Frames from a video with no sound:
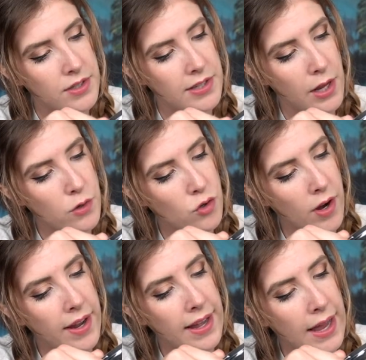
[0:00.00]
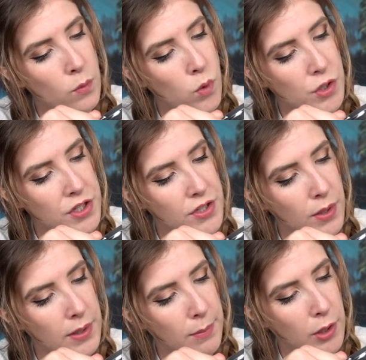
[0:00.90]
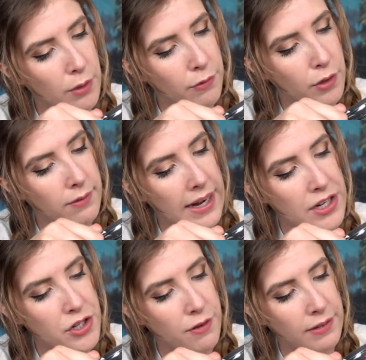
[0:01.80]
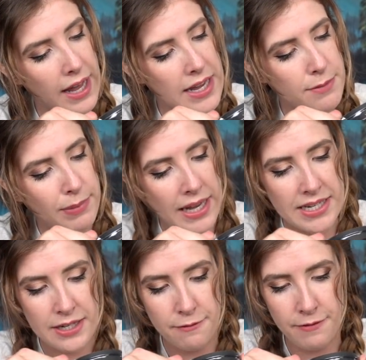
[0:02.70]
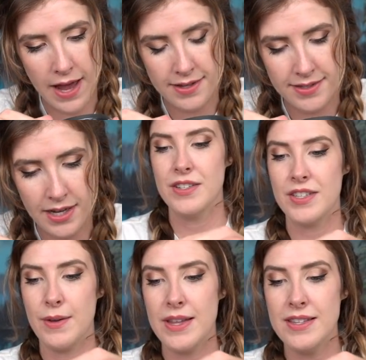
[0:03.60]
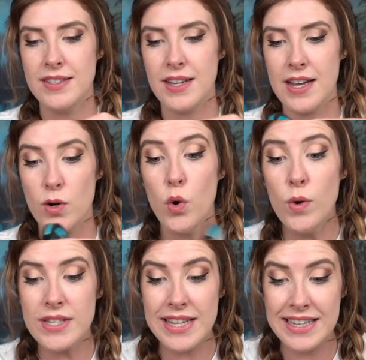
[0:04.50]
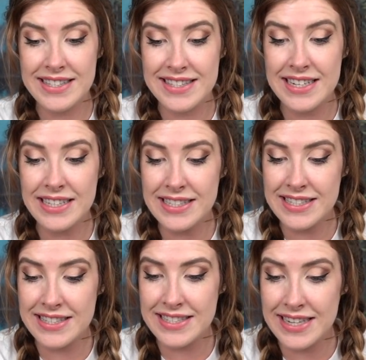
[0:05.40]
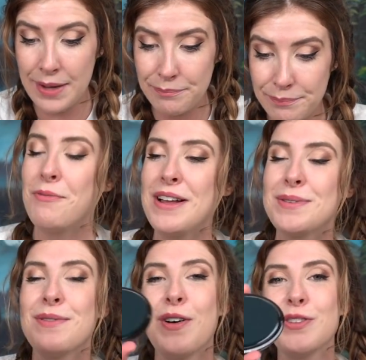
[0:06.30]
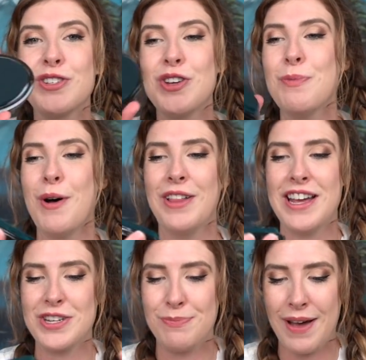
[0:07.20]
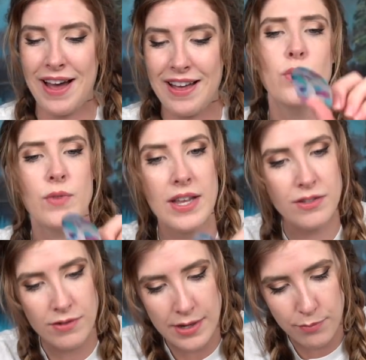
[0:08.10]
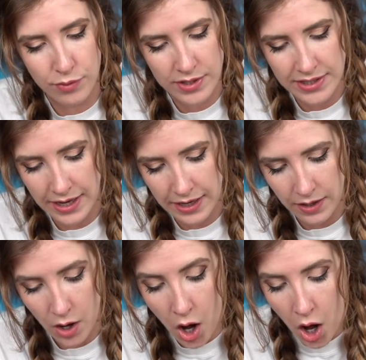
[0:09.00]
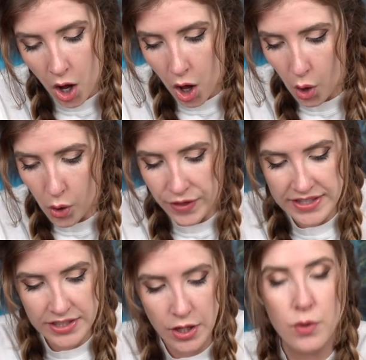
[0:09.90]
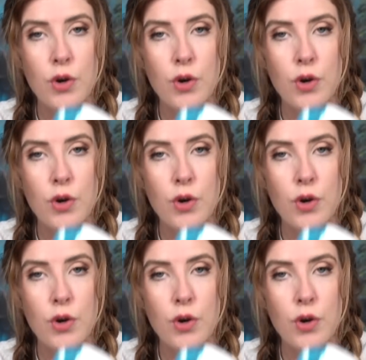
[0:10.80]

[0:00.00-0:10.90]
Slow drying and water soluble for a range of layered blended effects. So inside, oh, it's like a little stamp. Reminds me of old shoe polish, but oh, that's really pretty. Oh, that's so